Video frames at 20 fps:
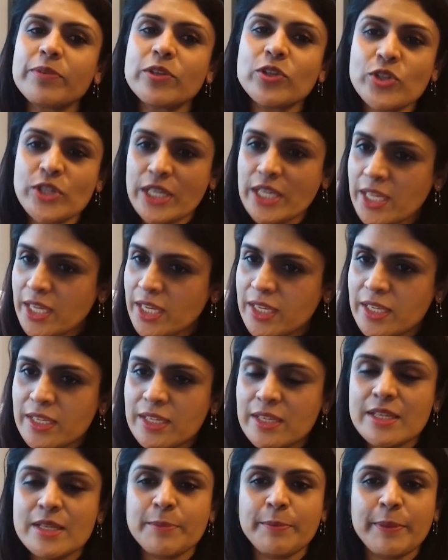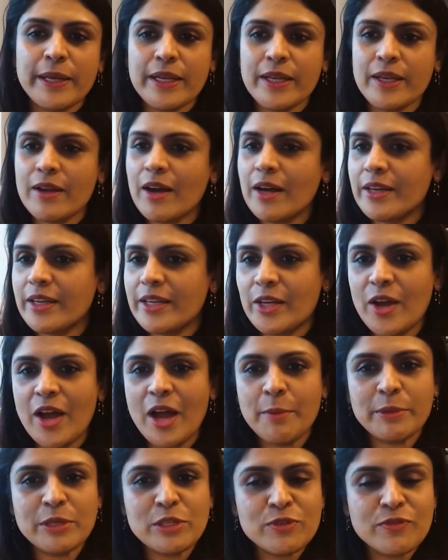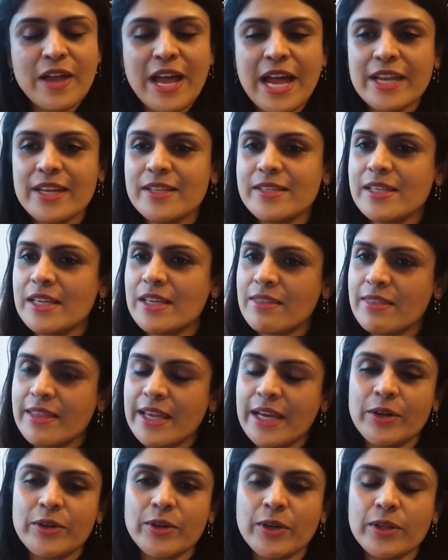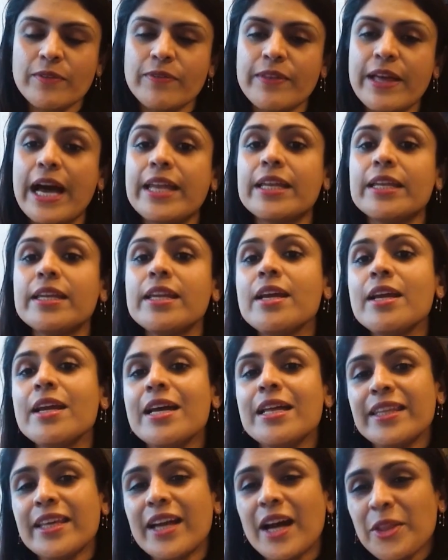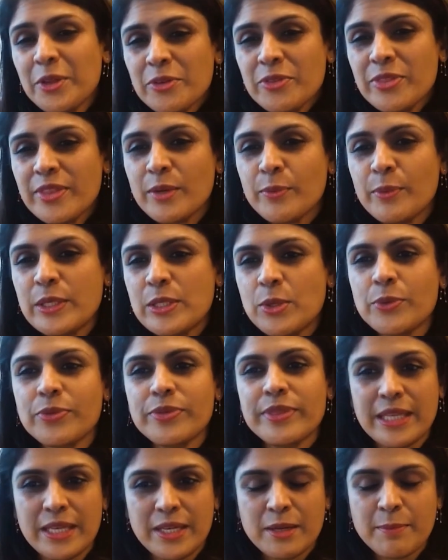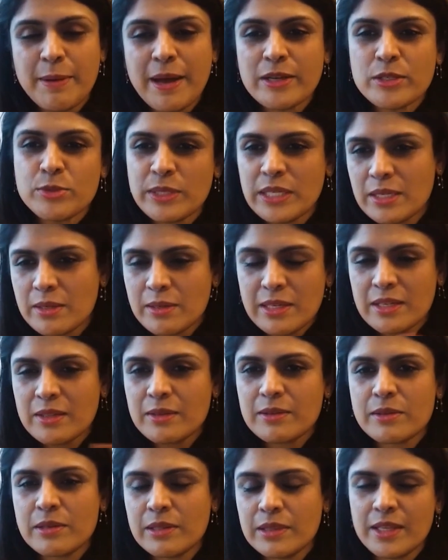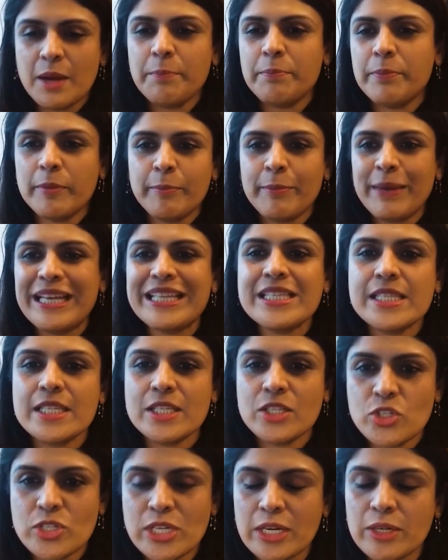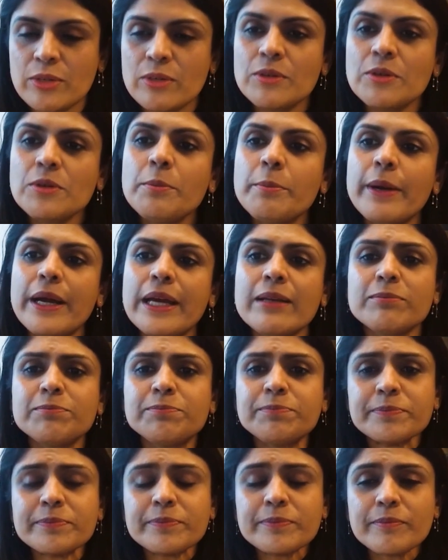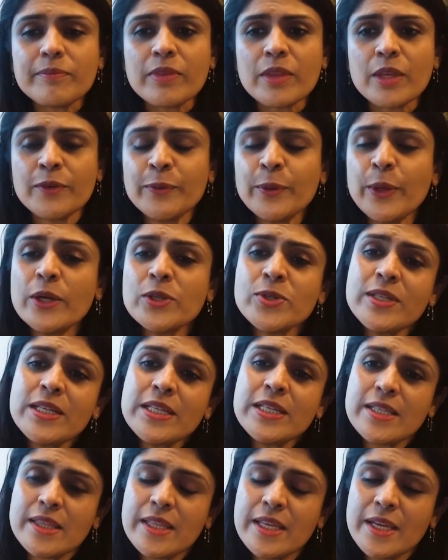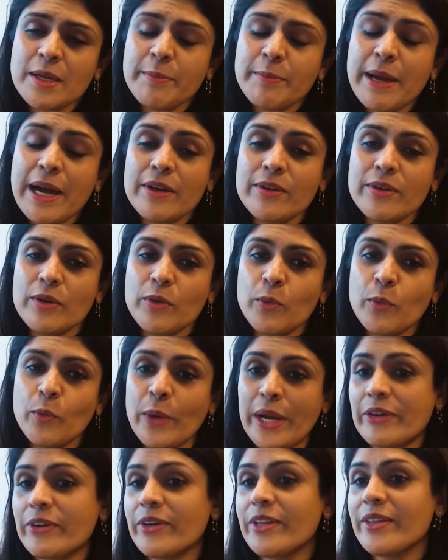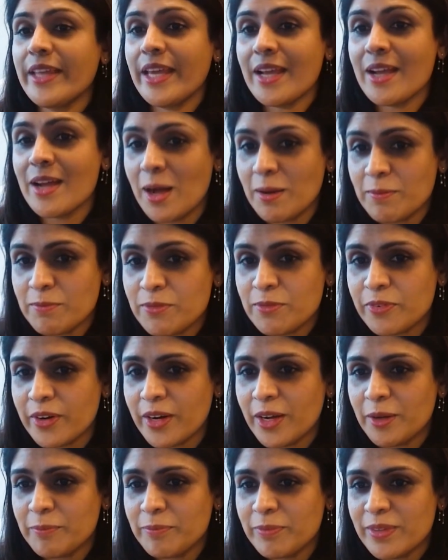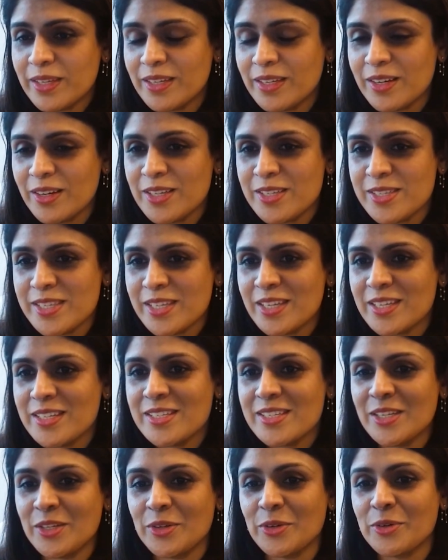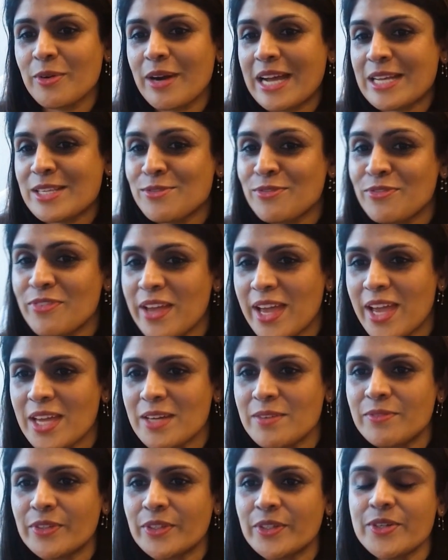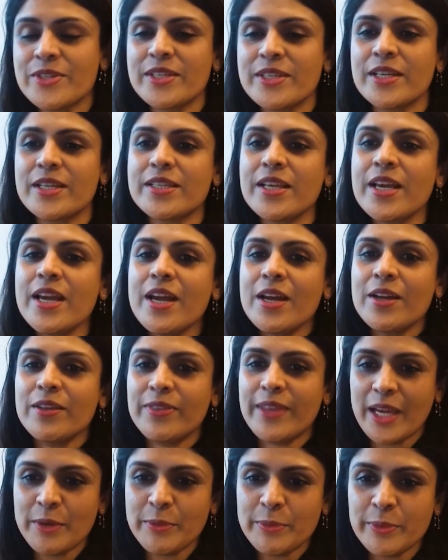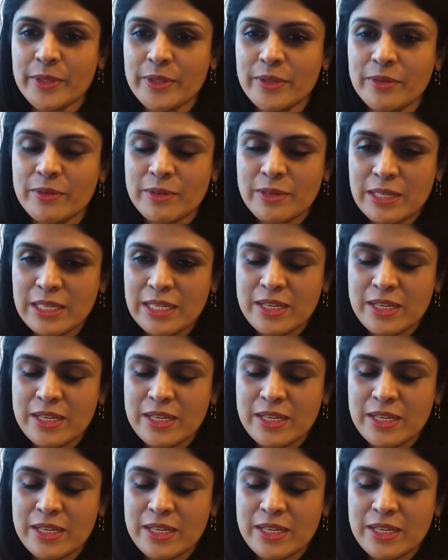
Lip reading: Chicken, depending on, how much fat is in there and all of that. And the other thing we don't think about is we lump meats in general, but we also need to think about where did they come from? Is it, grass fed versus they were